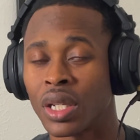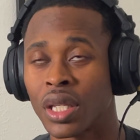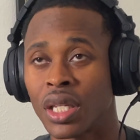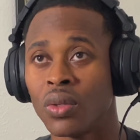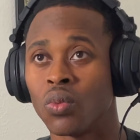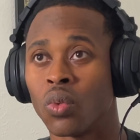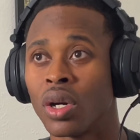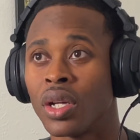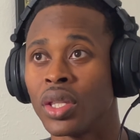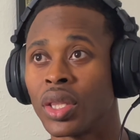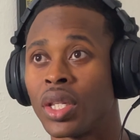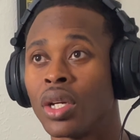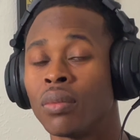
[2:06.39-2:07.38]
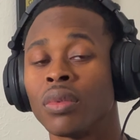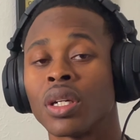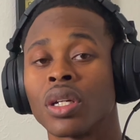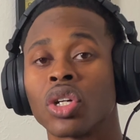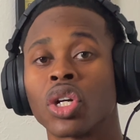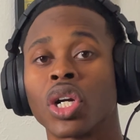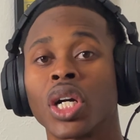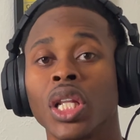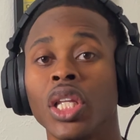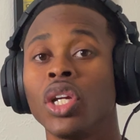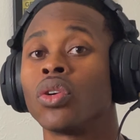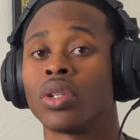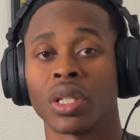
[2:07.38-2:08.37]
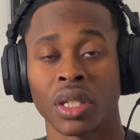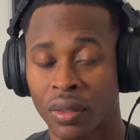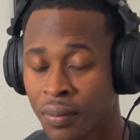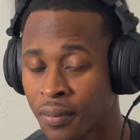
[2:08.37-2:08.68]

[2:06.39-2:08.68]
he won them clearly,